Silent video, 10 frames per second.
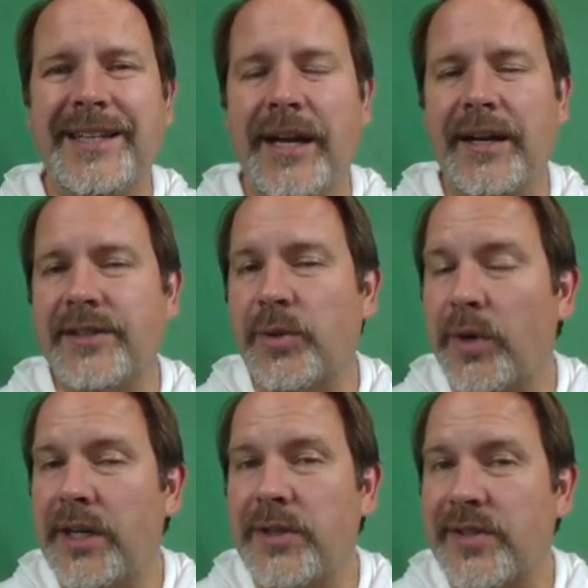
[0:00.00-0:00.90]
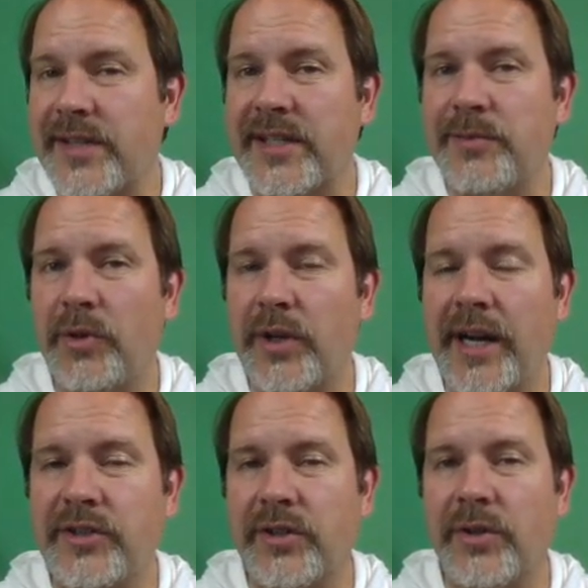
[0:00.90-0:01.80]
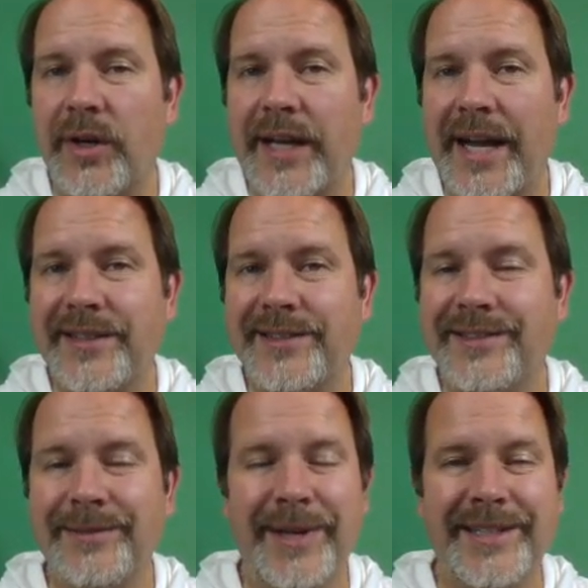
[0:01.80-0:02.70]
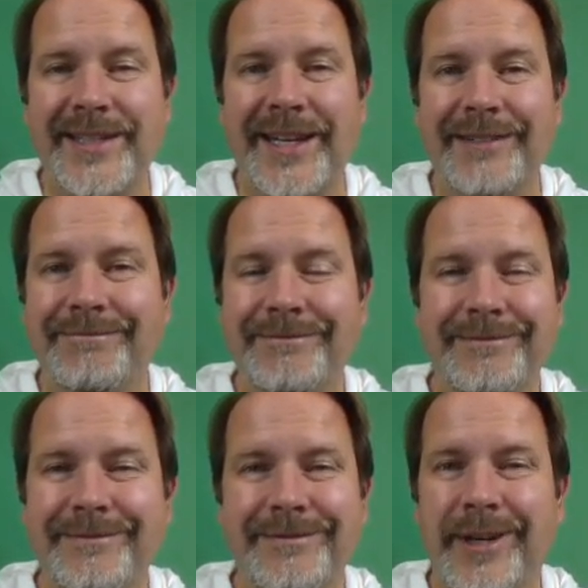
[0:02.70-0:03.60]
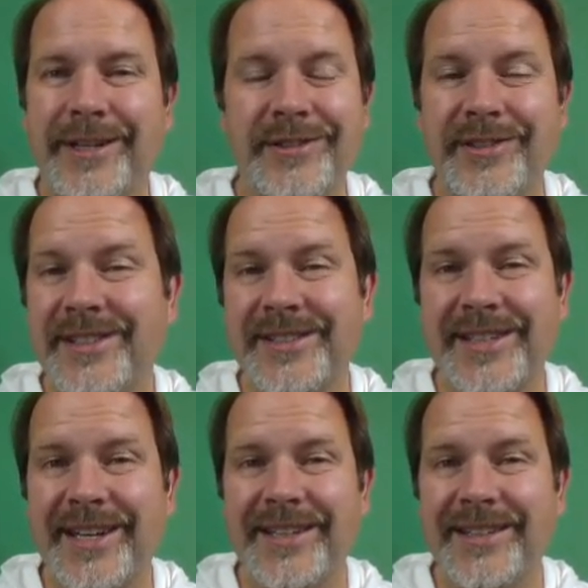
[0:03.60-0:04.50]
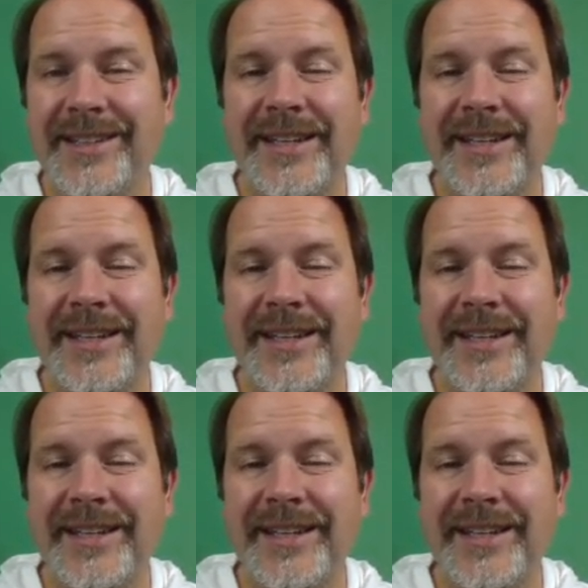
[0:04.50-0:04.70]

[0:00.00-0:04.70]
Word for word: Uh, so we're gonna use six molar hydrochloric acid. You may say, what did you just say?